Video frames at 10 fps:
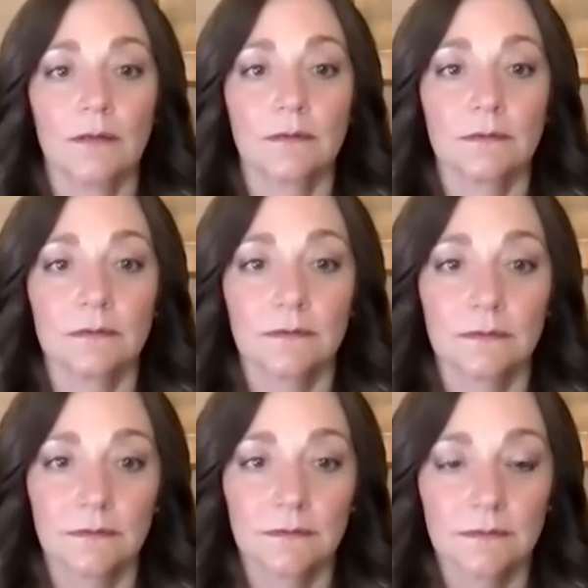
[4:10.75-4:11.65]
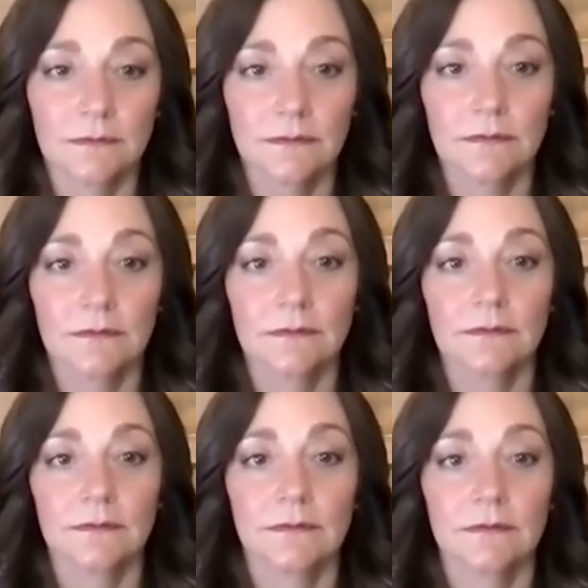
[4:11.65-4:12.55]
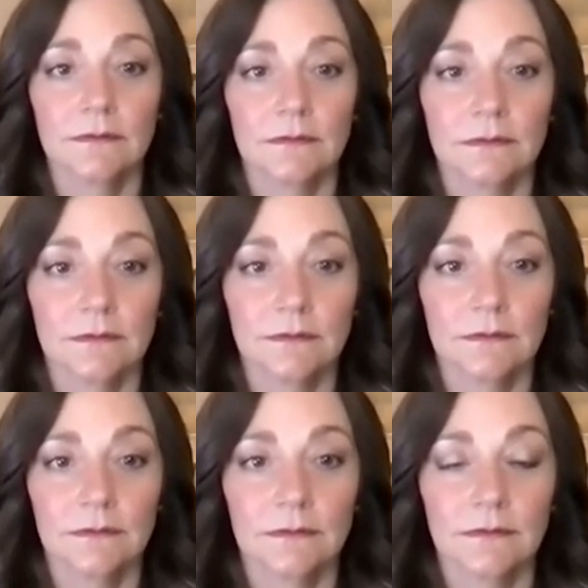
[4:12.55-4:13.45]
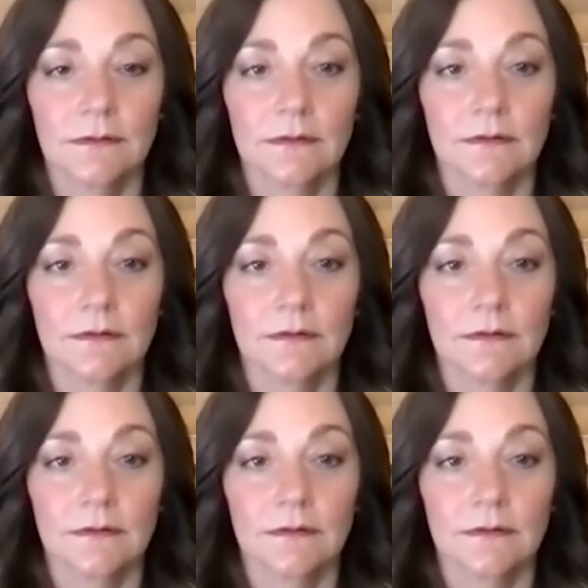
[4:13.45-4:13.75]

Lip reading: (silent)